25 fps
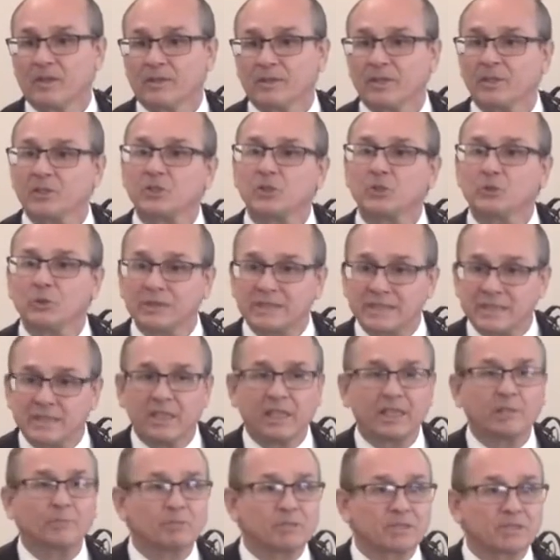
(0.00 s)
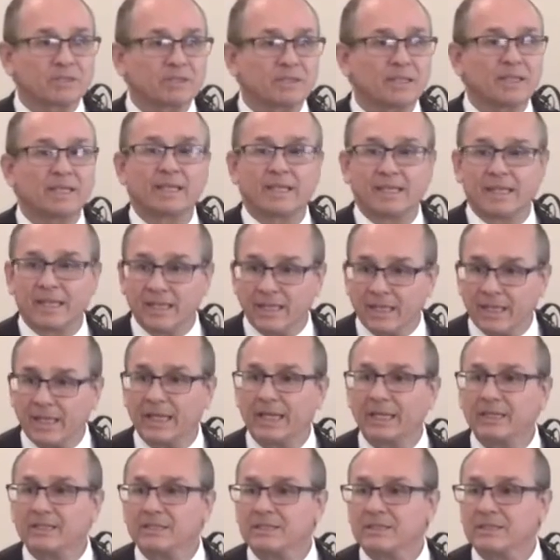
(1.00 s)
Yeshua sleeps. He
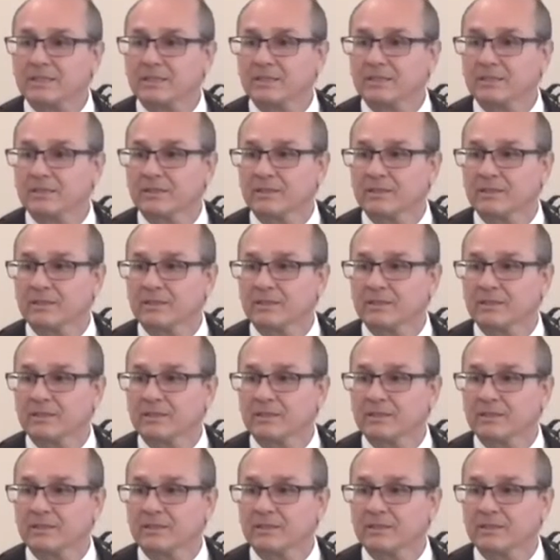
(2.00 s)
eats